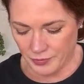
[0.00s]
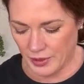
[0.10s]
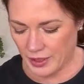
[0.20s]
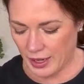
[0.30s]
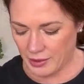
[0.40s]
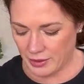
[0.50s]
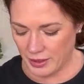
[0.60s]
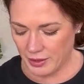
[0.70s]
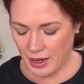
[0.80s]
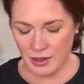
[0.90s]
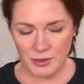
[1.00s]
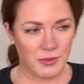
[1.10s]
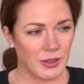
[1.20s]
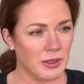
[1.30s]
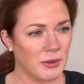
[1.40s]
Like, I don't
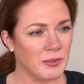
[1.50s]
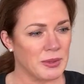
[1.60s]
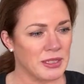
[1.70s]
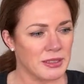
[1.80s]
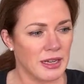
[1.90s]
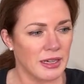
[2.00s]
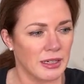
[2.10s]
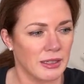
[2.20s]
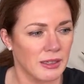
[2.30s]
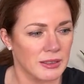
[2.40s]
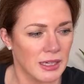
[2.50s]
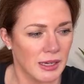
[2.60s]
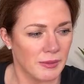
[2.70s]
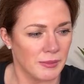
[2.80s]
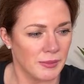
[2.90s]
feel like we've been designing a long
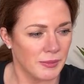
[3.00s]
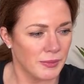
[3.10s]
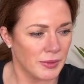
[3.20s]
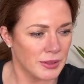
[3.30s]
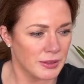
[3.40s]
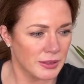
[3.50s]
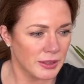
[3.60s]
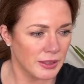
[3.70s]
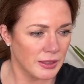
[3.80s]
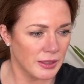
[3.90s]
time. Let's see.